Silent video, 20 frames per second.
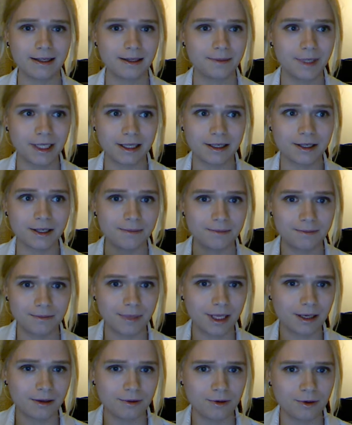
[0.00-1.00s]
I mean, there,
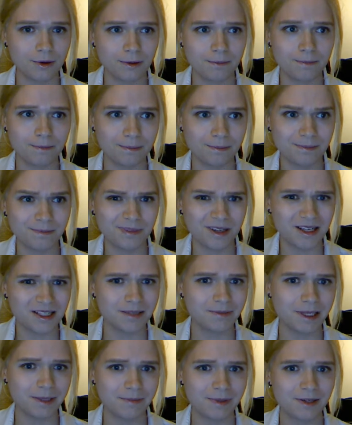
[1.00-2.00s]
there could
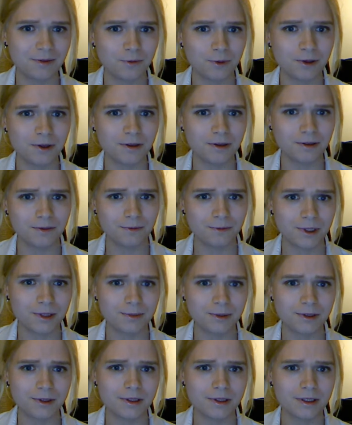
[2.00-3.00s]
possibly have been one, one
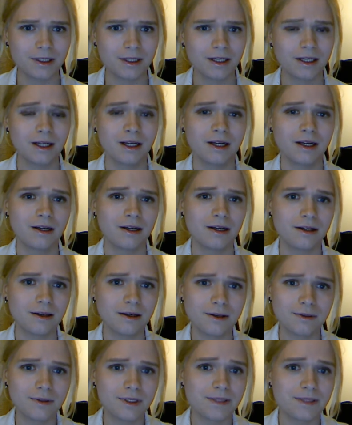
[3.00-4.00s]
more
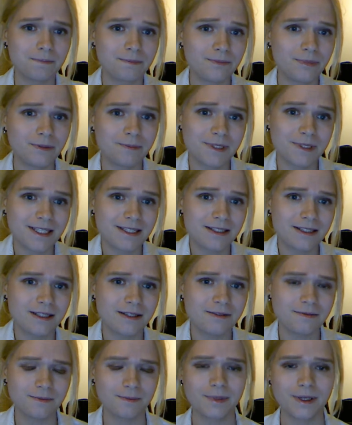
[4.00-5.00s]
uh,
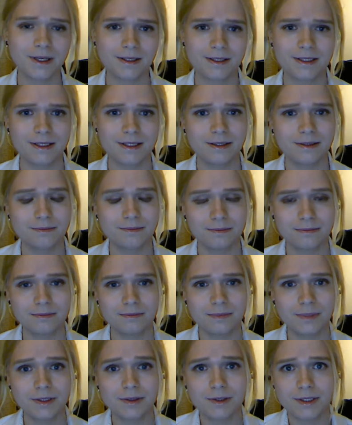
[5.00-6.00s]
representative, but
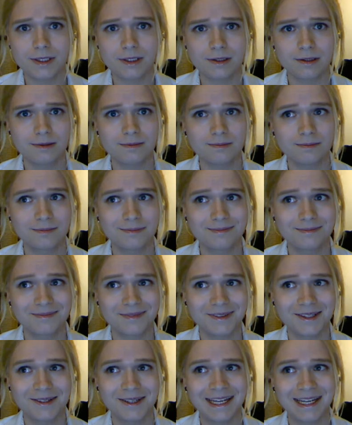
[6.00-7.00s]
it was
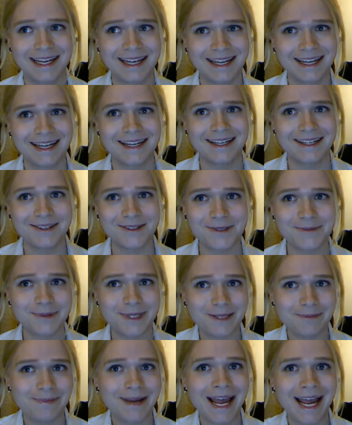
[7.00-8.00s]
it was
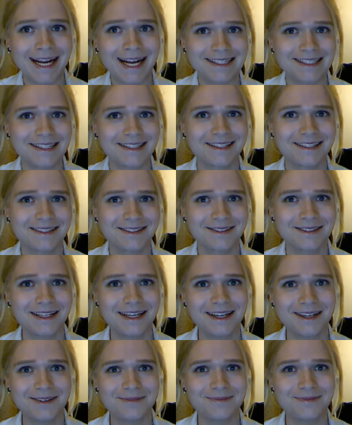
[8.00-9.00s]
pretty packed
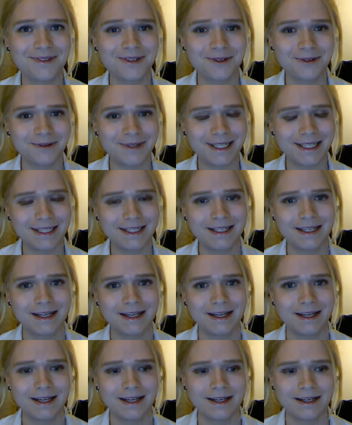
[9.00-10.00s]
um, already.
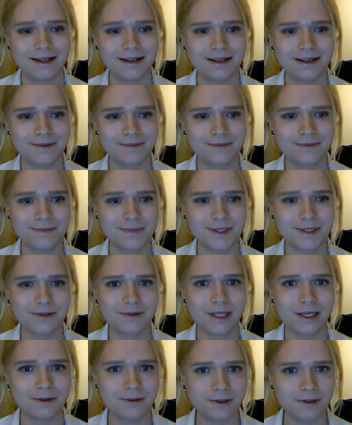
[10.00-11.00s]
Um, so
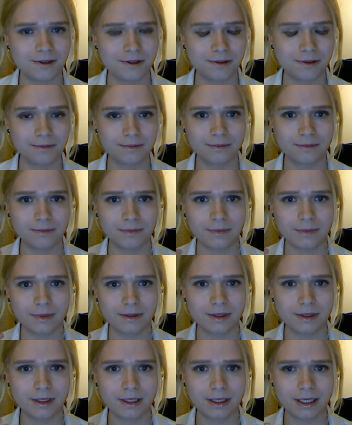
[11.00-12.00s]
there were
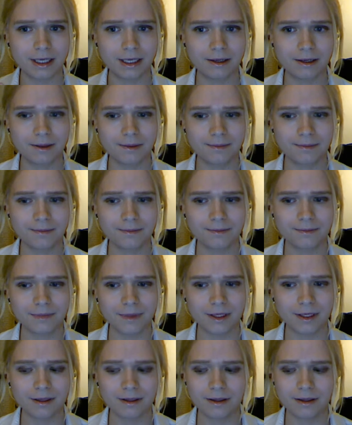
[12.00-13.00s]
a um,
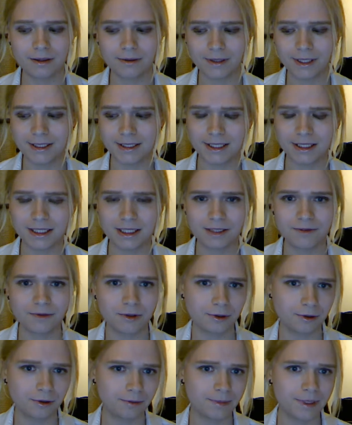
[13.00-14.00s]
an organization for
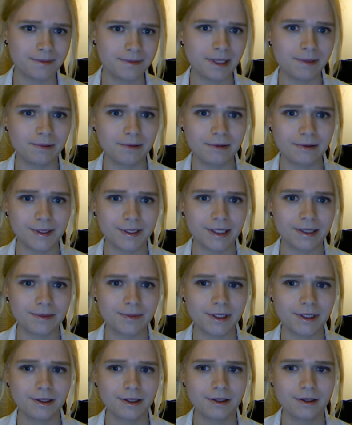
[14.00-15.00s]
homeless people in
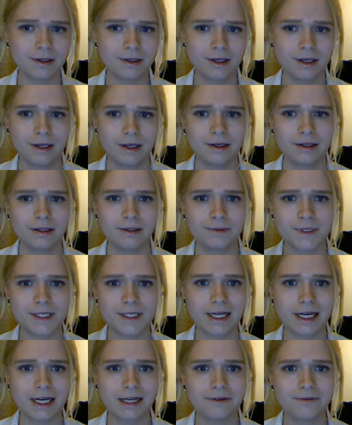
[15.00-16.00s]
Denmark. There was
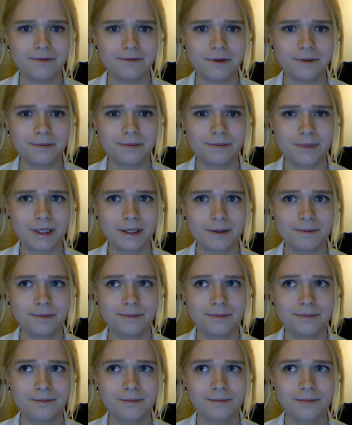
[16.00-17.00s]
a guy from
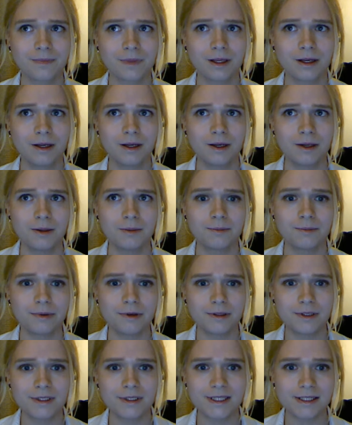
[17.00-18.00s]
um,
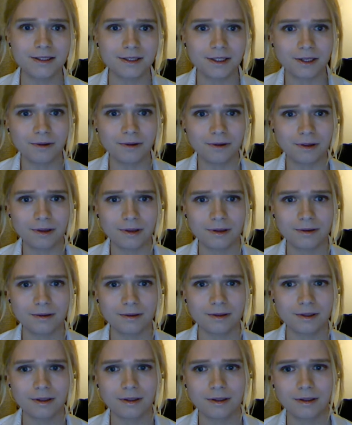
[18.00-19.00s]
Protestant Youth
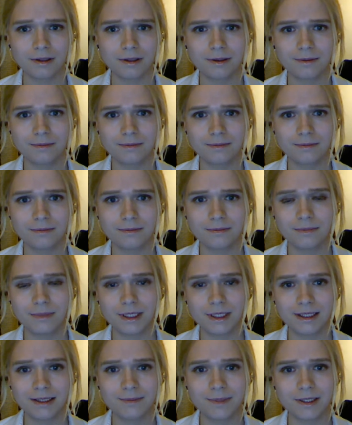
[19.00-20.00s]

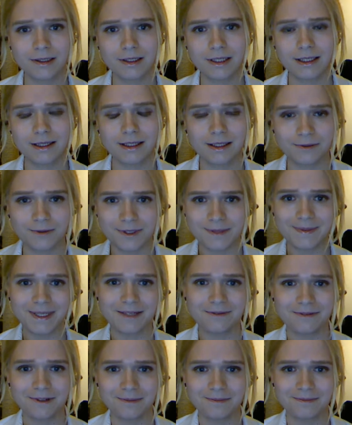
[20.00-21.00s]
in Denmark, and then there was me
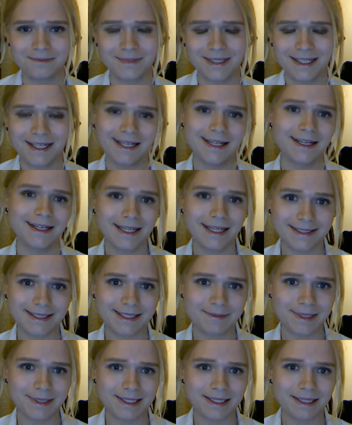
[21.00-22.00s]
from
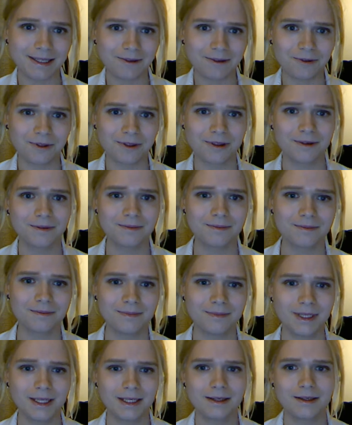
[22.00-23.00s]
LGBT youth
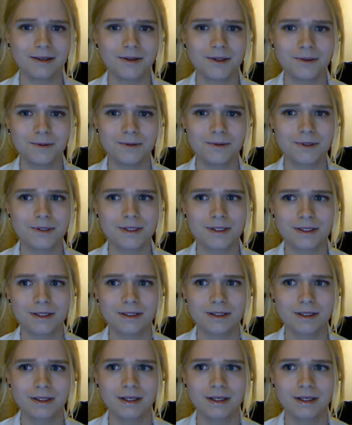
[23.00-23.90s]
in Aarhus.